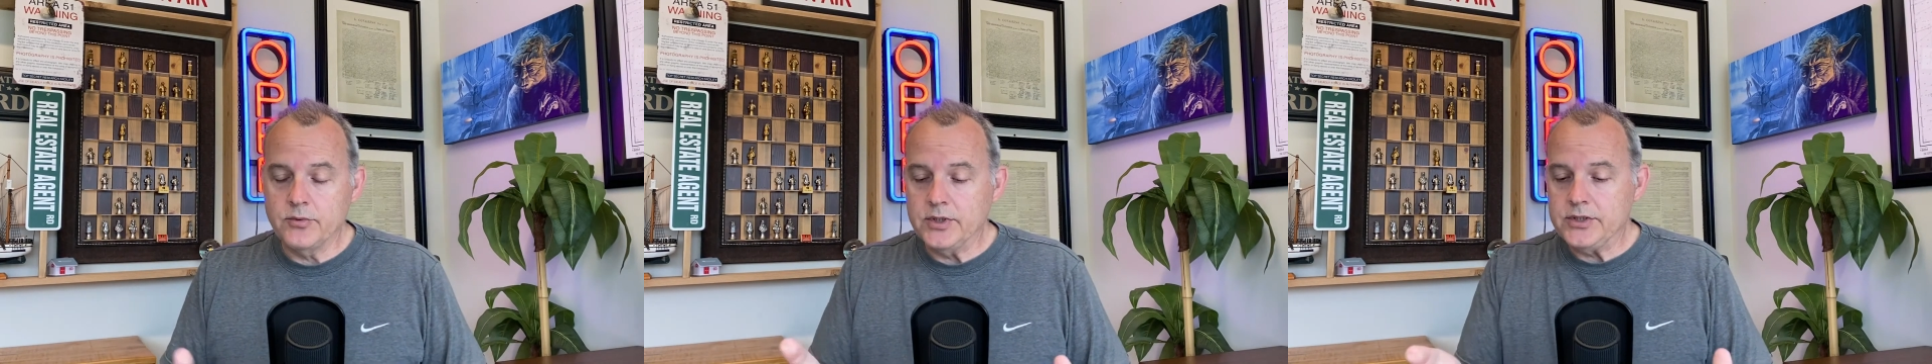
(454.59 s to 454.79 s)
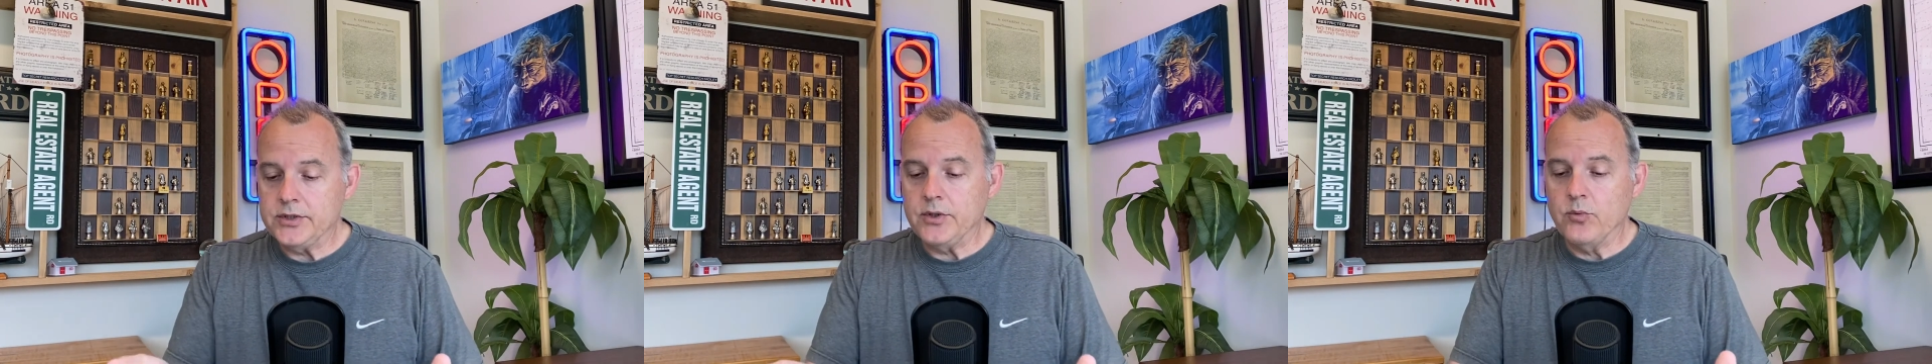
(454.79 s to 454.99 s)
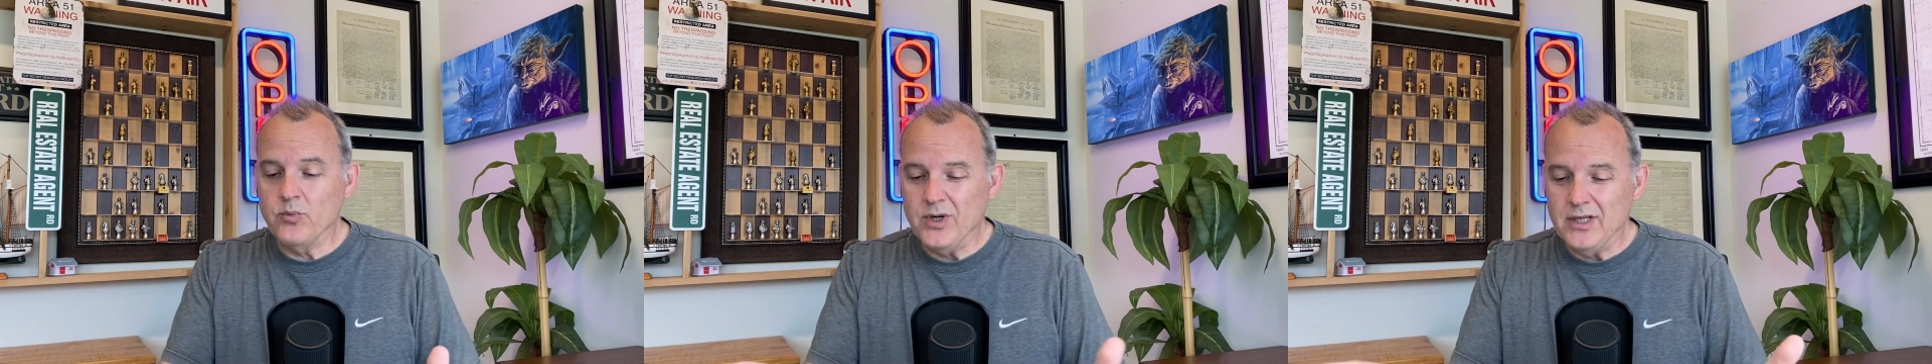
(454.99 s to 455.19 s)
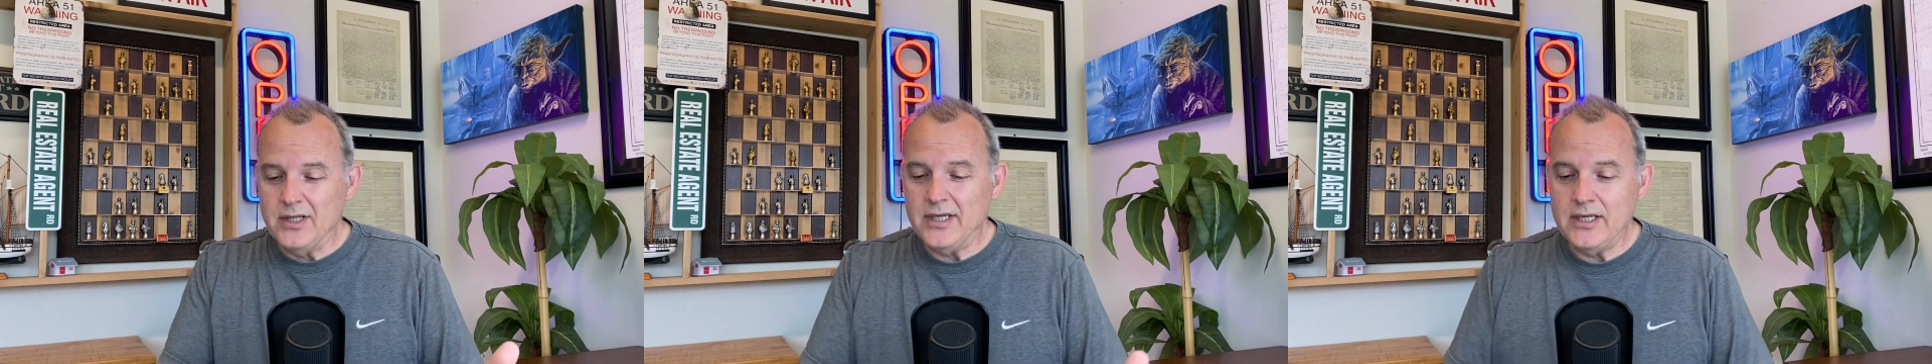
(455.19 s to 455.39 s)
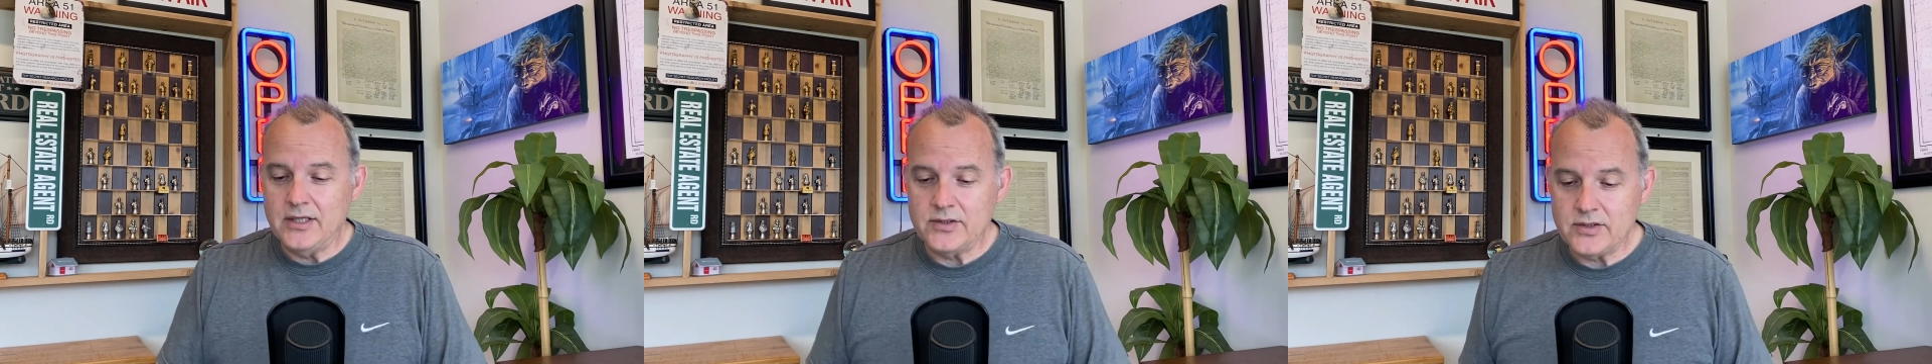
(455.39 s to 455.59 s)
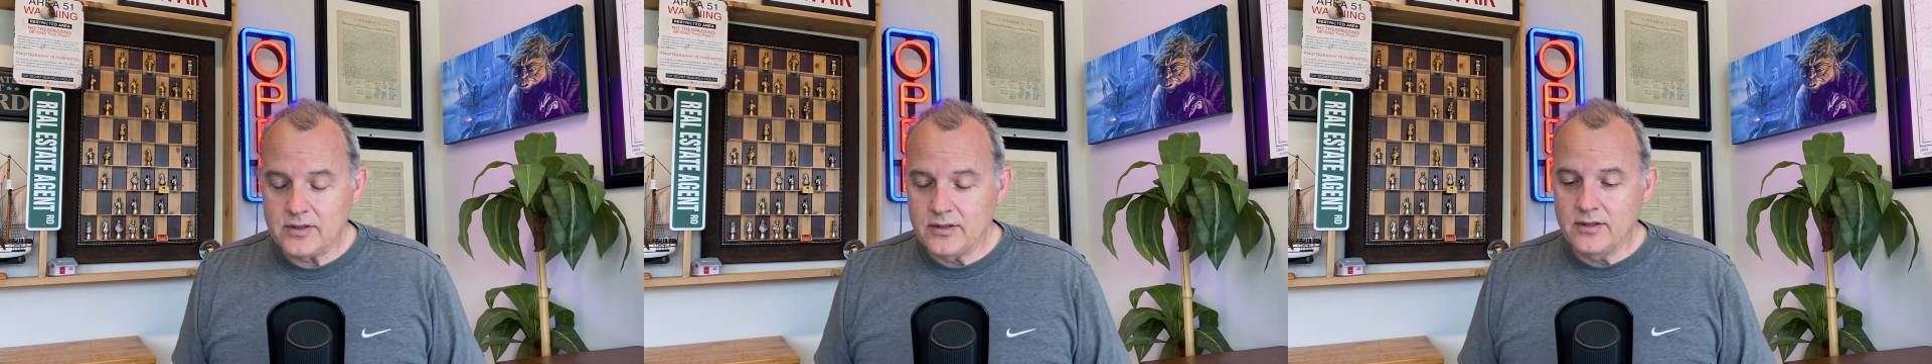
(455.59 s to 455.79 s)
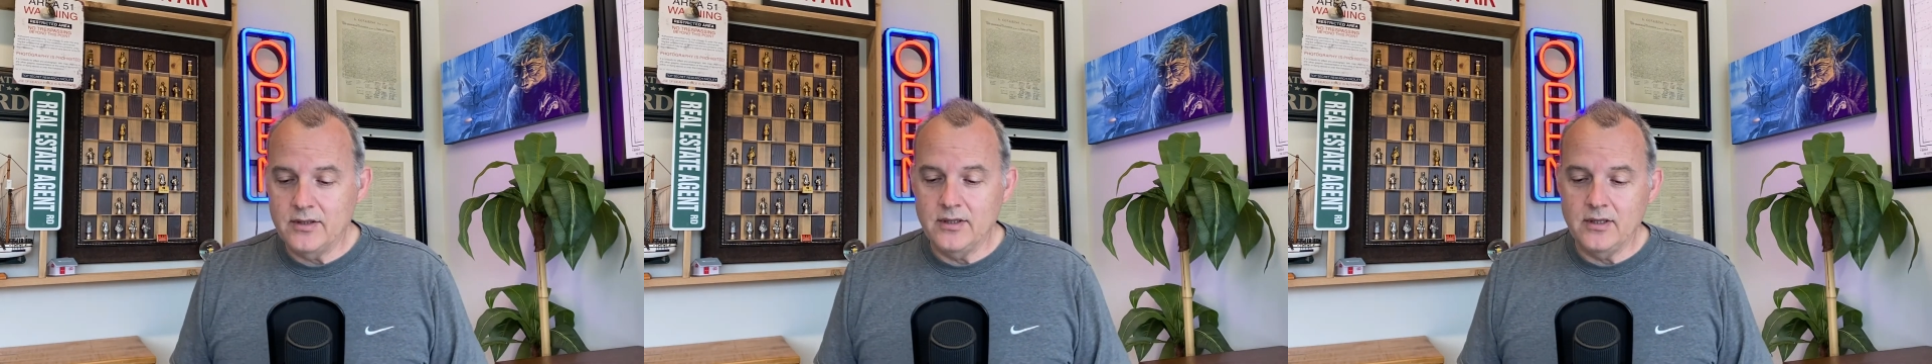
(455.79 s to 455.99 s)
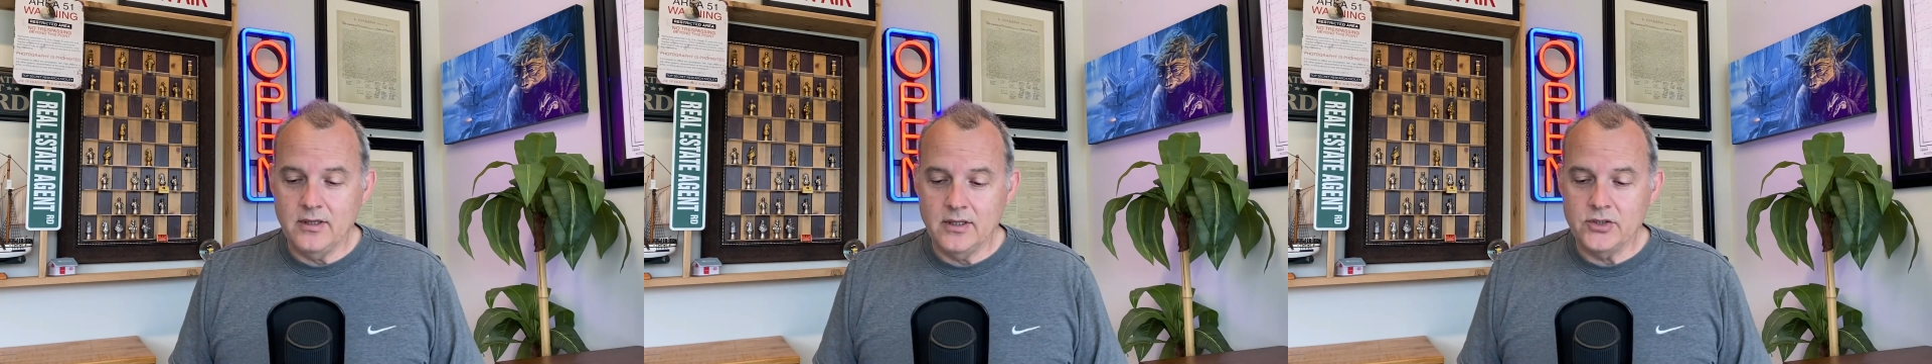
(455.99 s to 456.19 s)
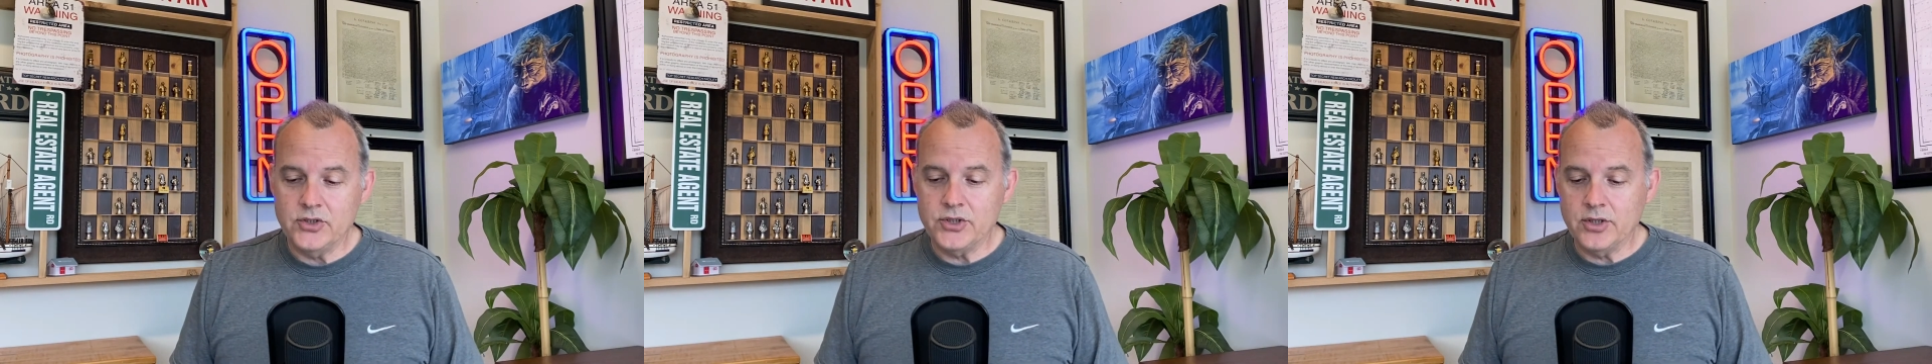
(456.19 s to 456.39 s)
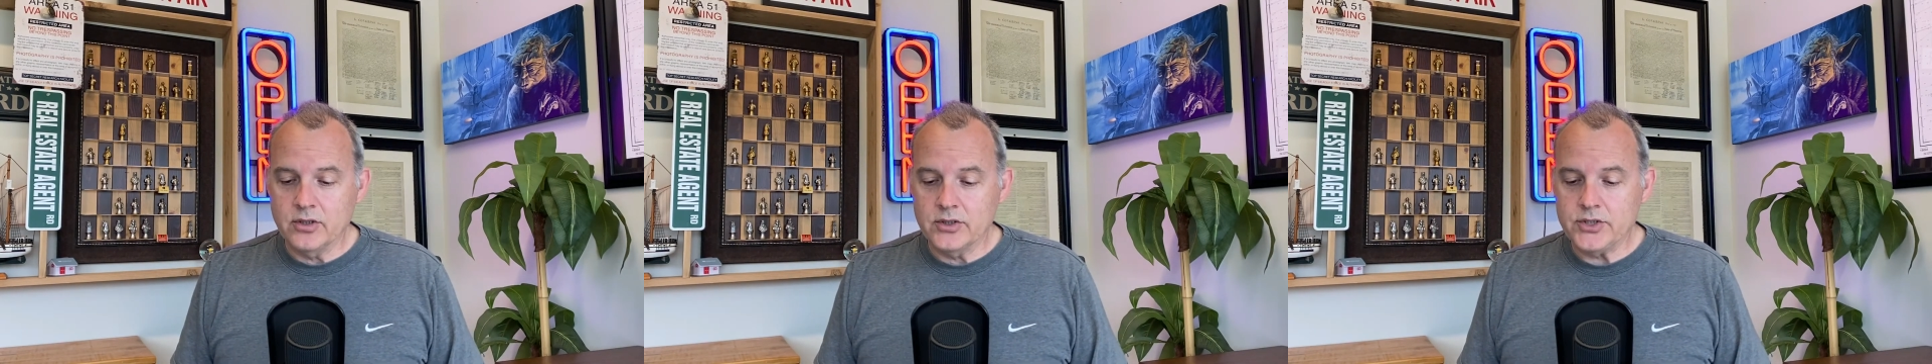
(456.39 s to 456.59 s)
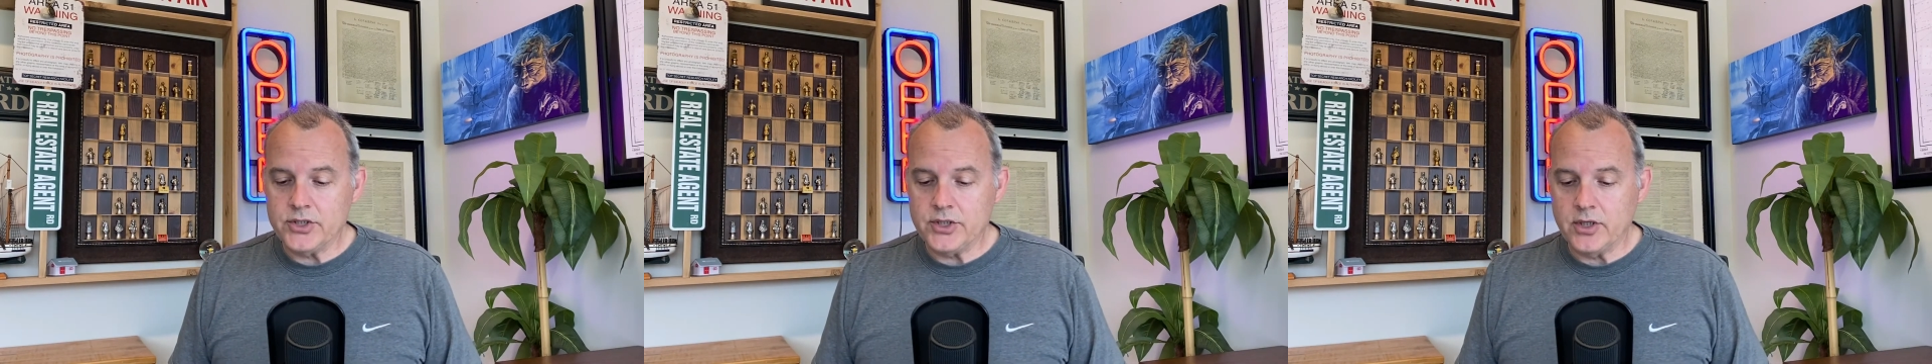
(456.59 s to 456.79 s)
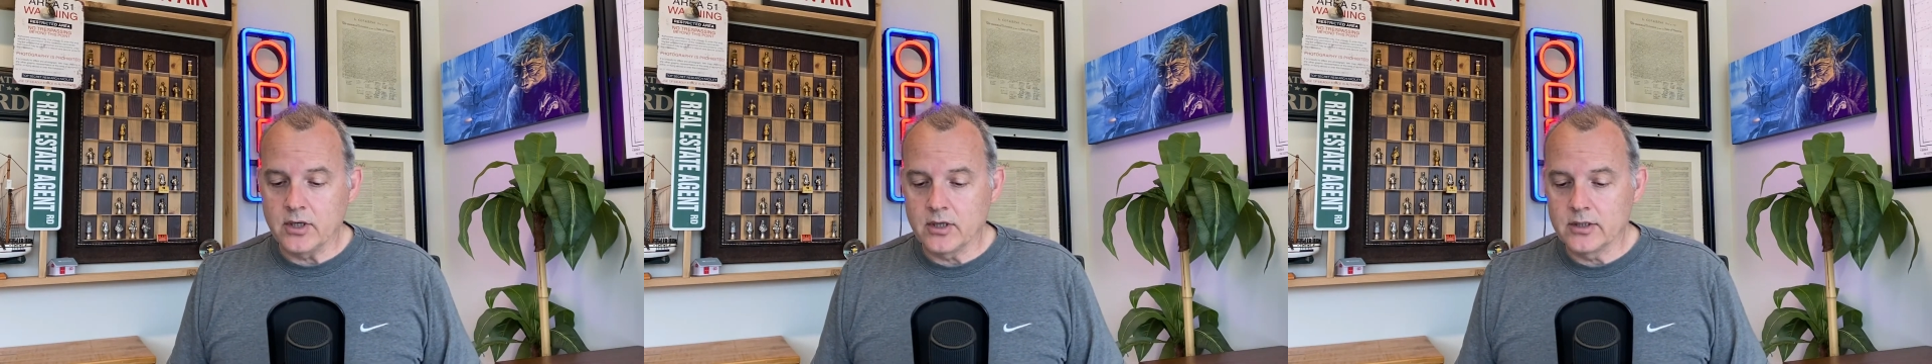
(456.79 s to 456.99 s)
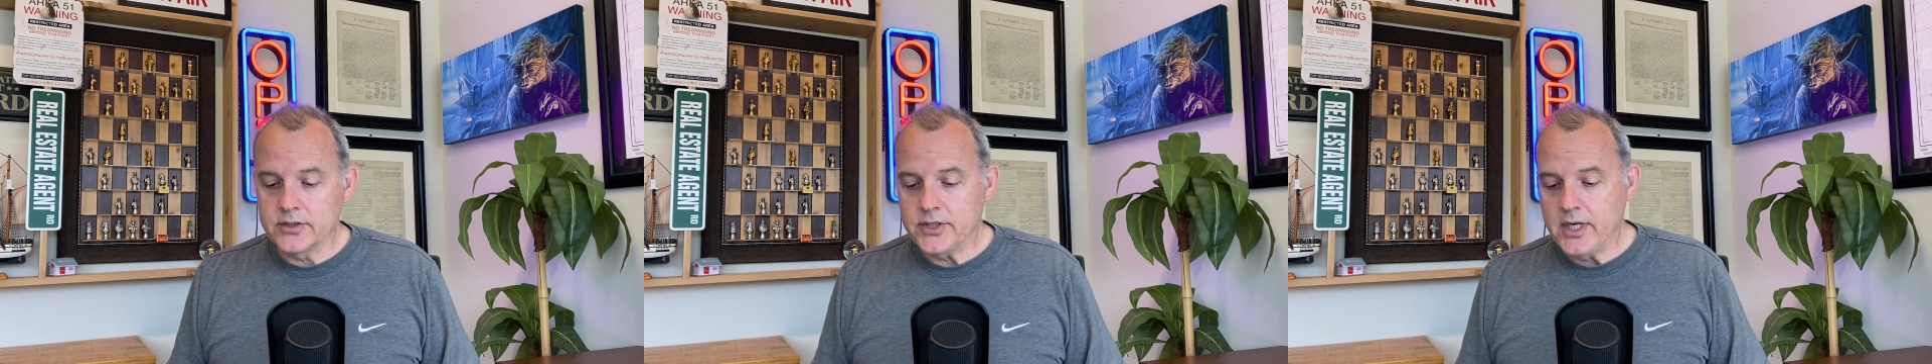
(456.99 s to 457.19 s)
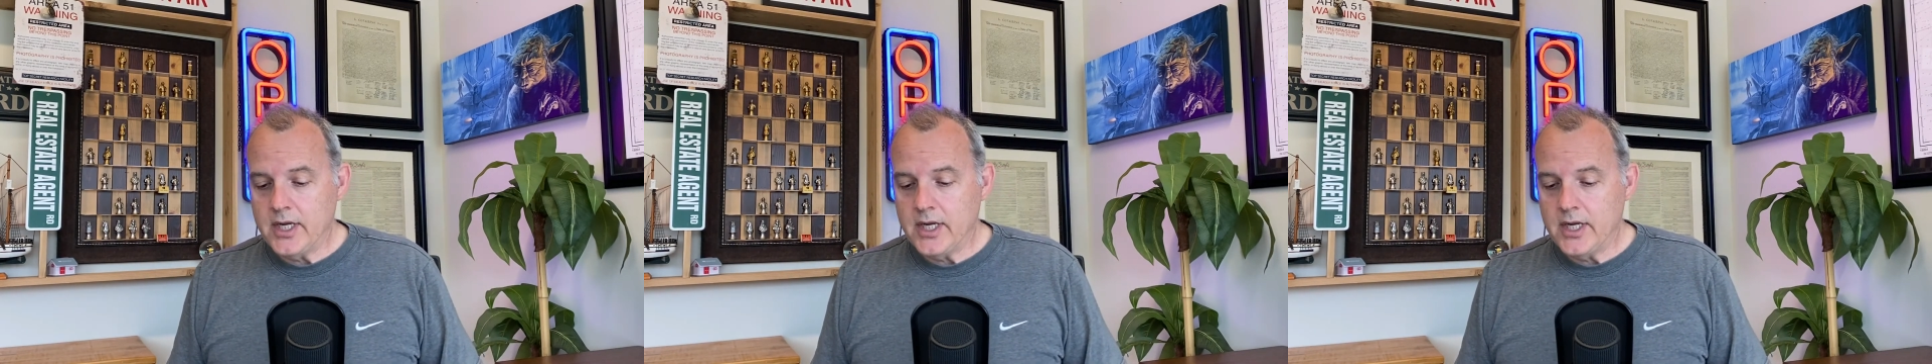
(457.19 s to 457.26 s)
which really is the insurance charge.